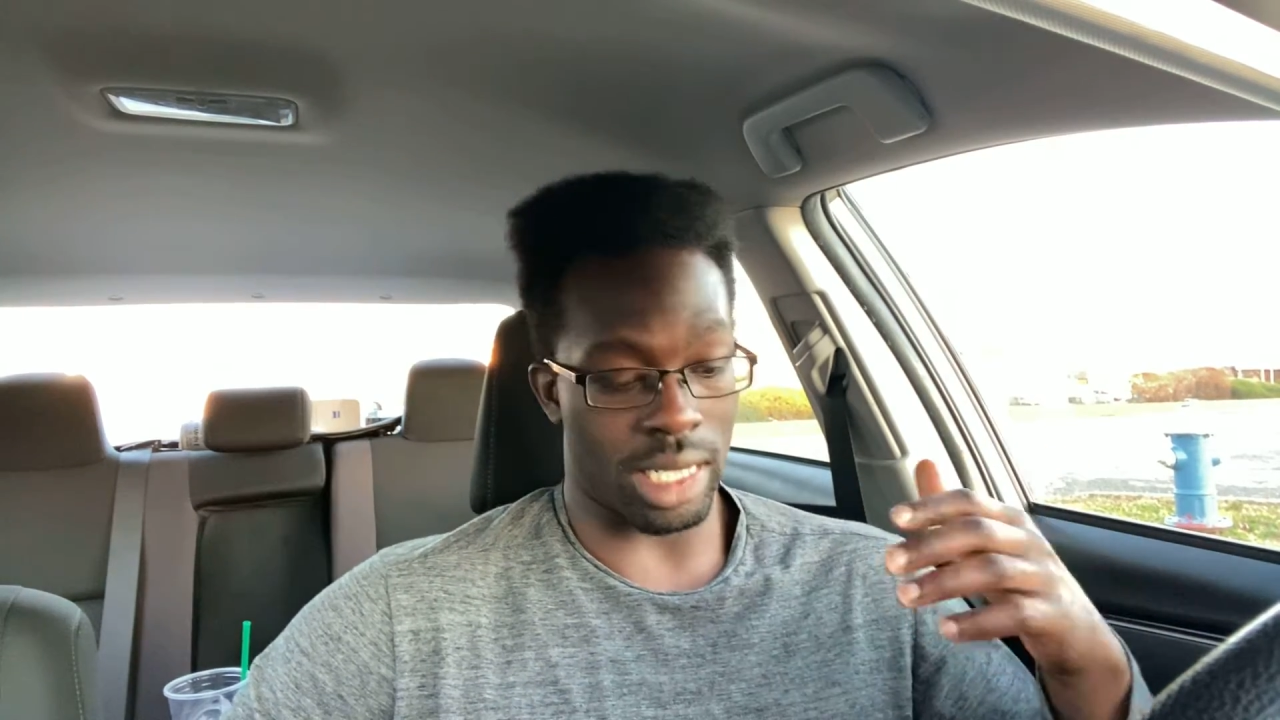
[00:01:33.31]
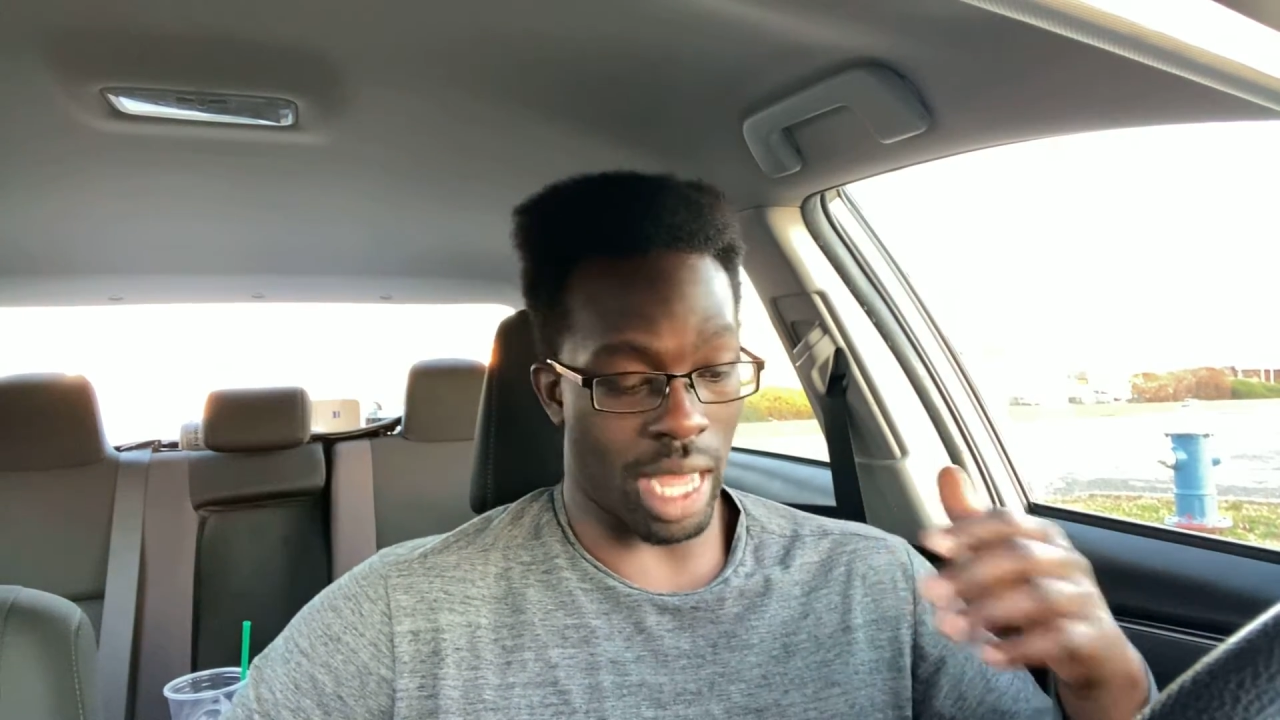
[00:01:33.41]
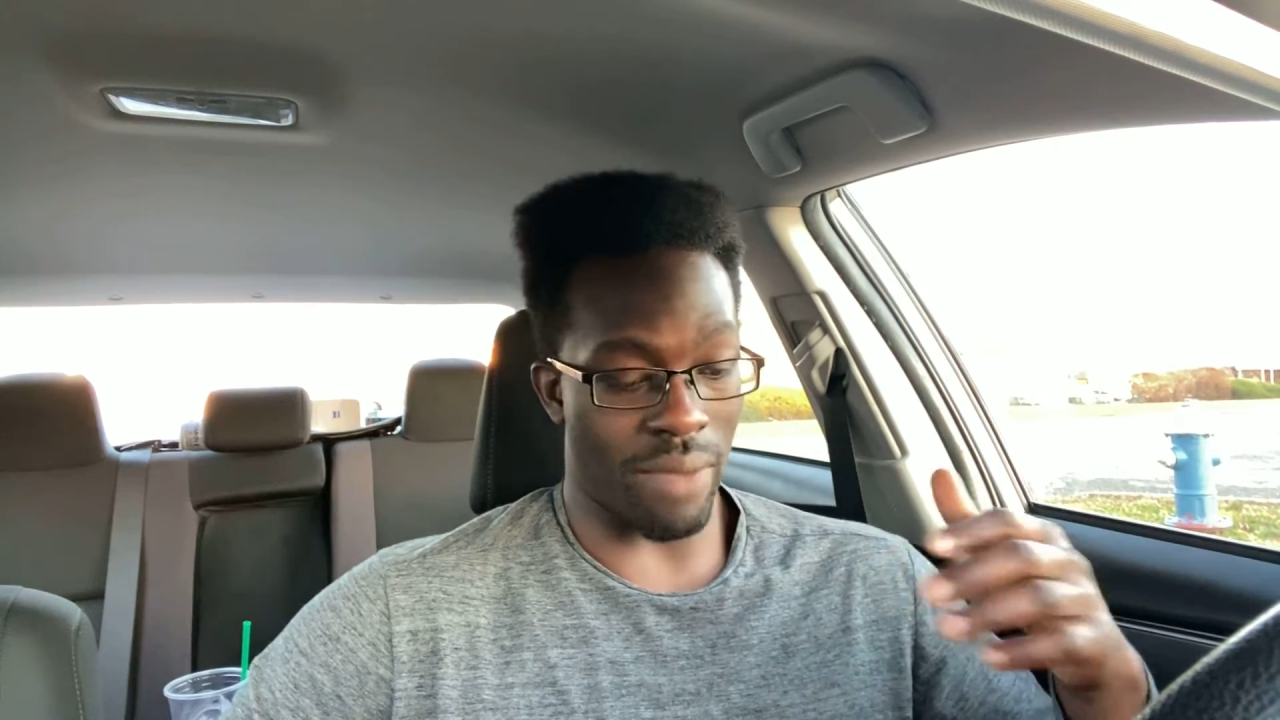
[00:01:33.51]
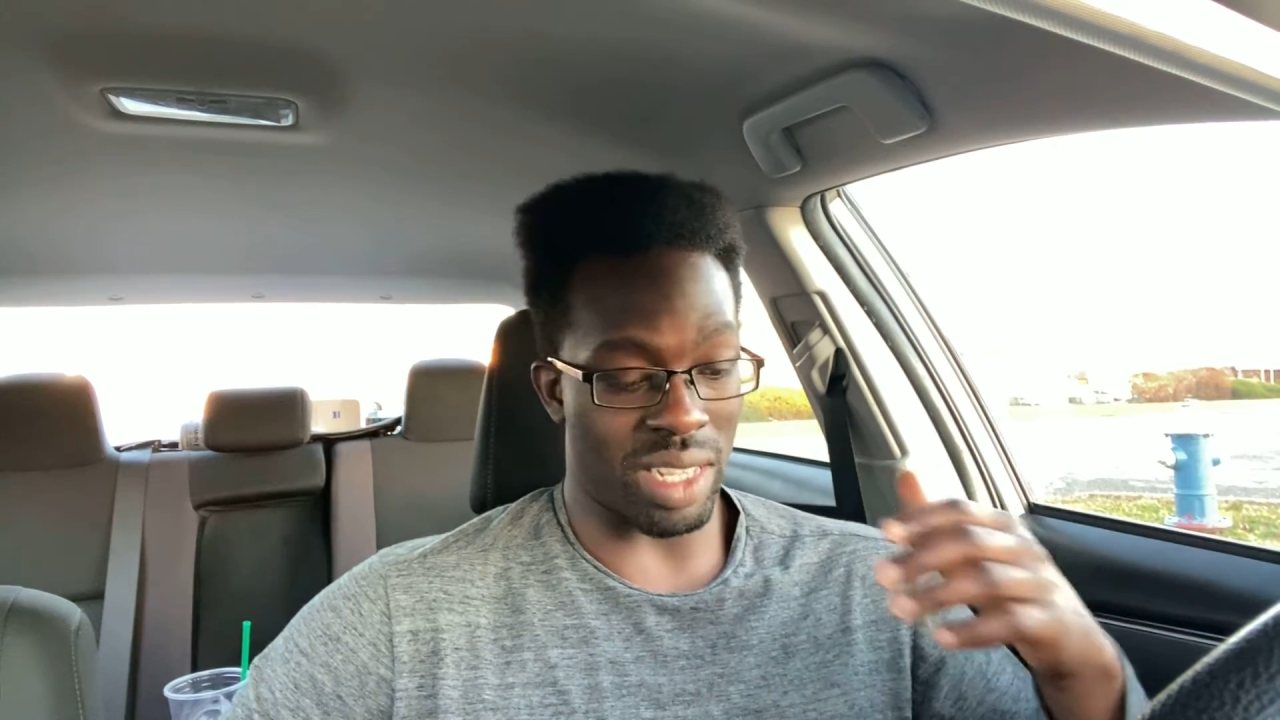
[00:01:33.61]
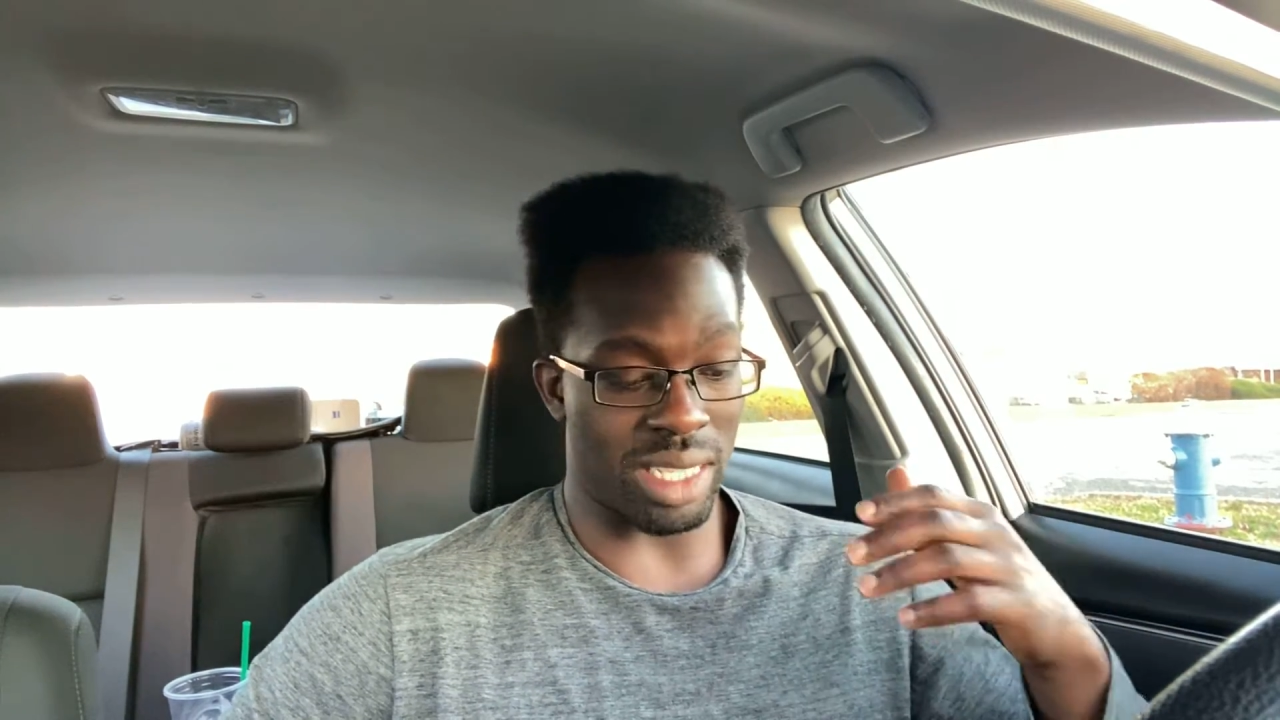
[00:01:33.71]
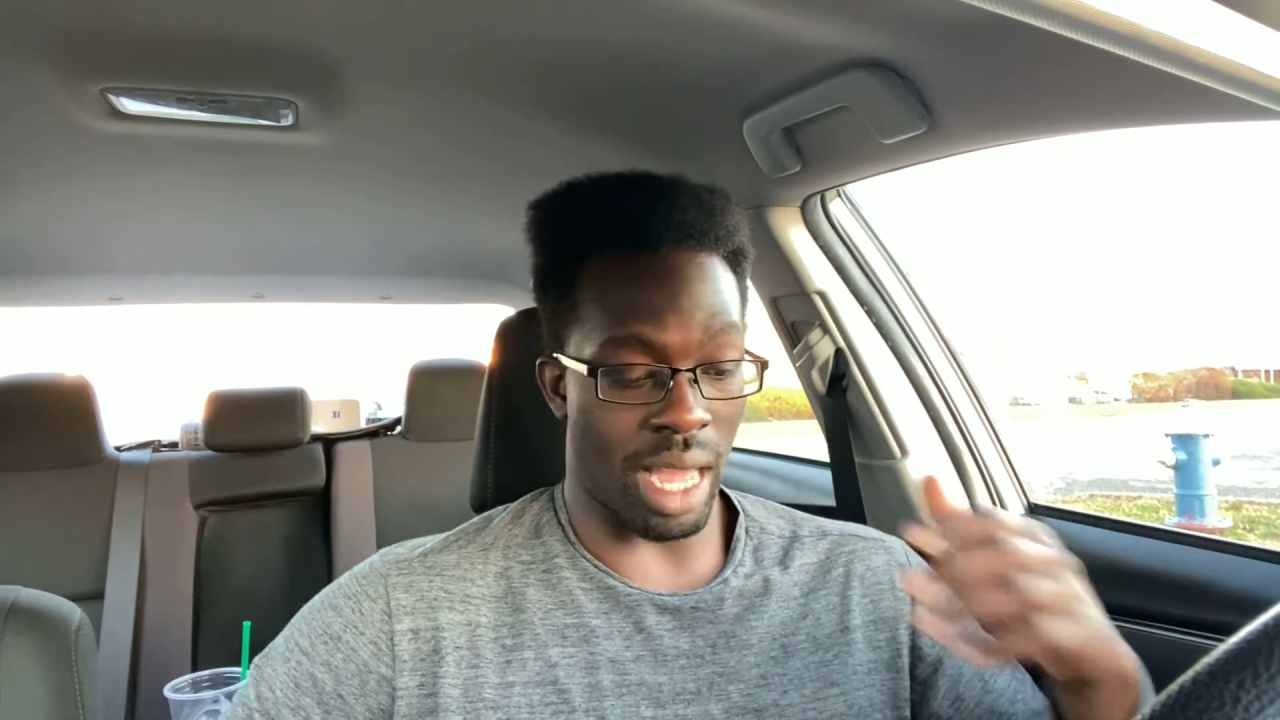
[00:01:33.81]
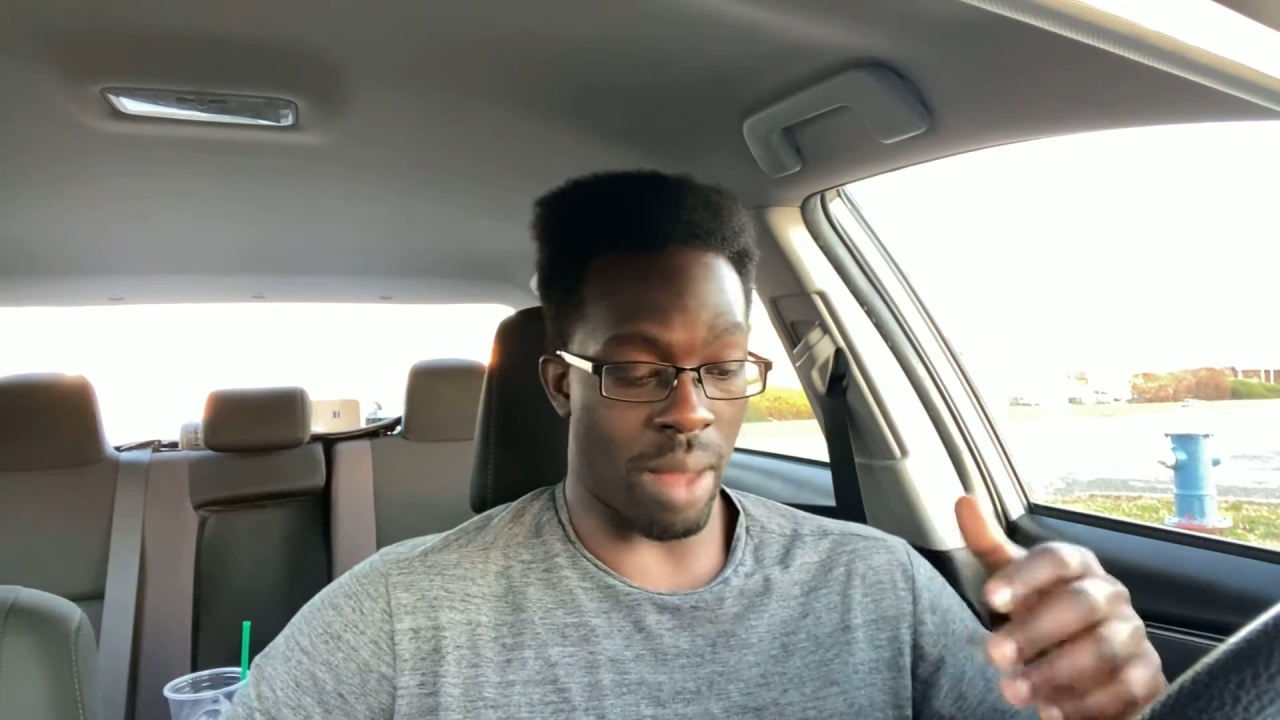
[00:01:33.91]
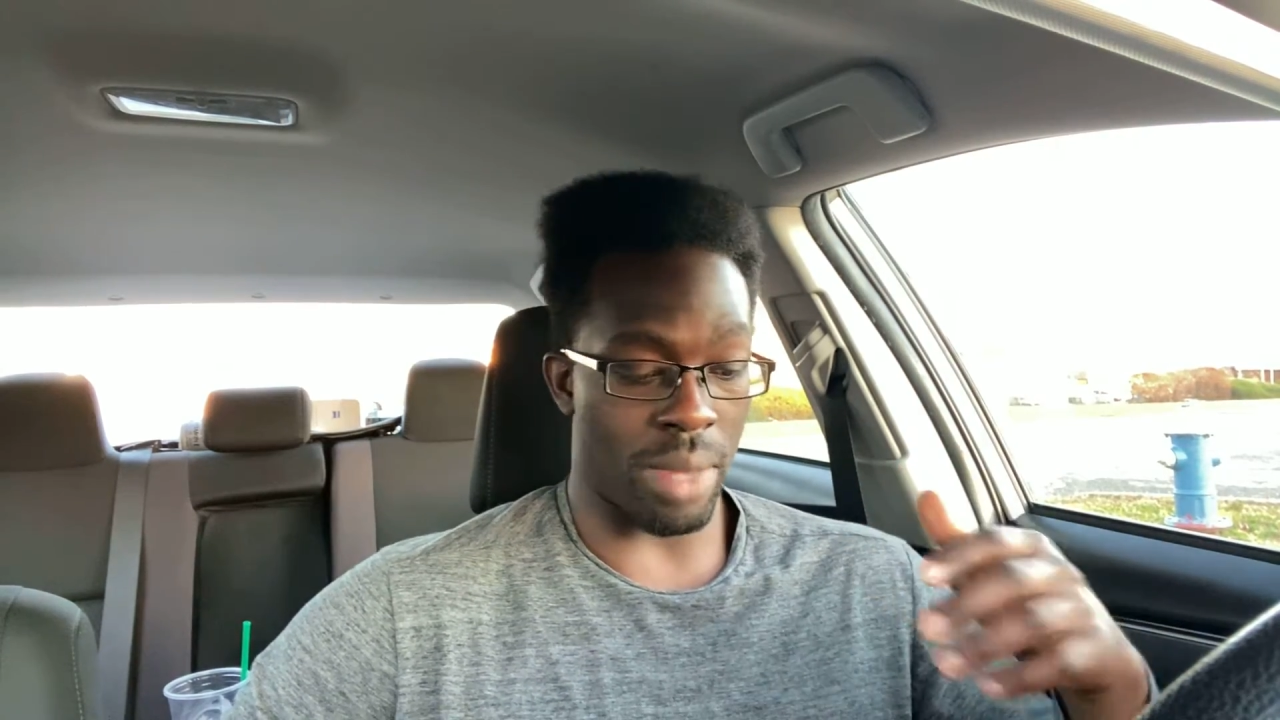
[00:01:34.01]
life is now